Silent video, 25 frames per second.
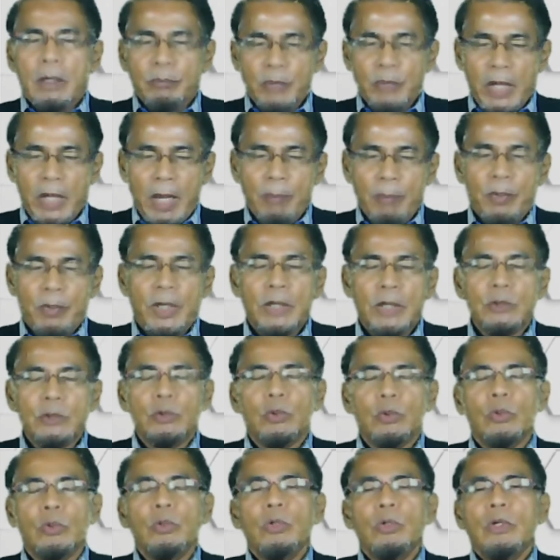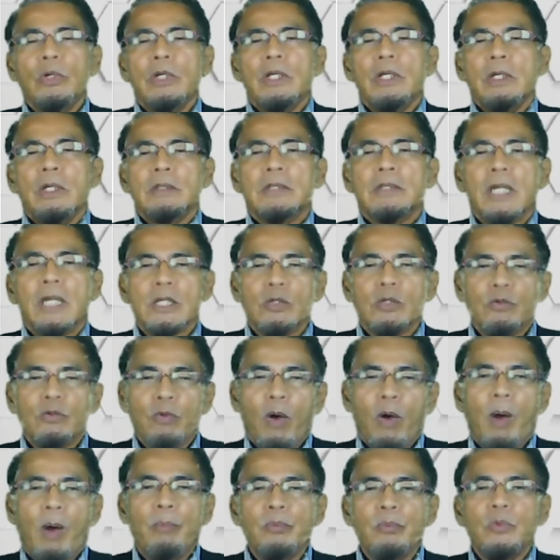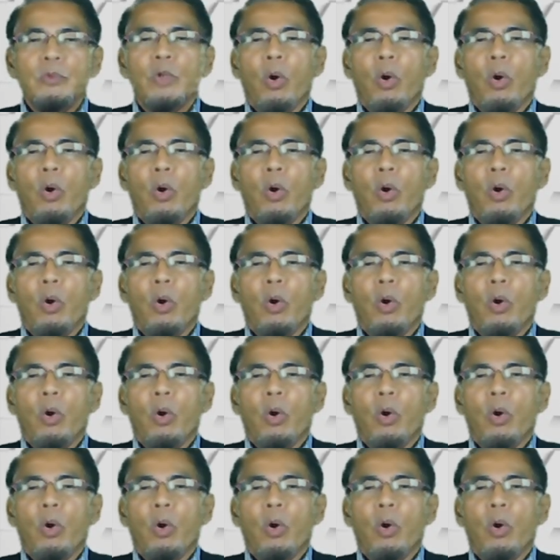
be able to transform the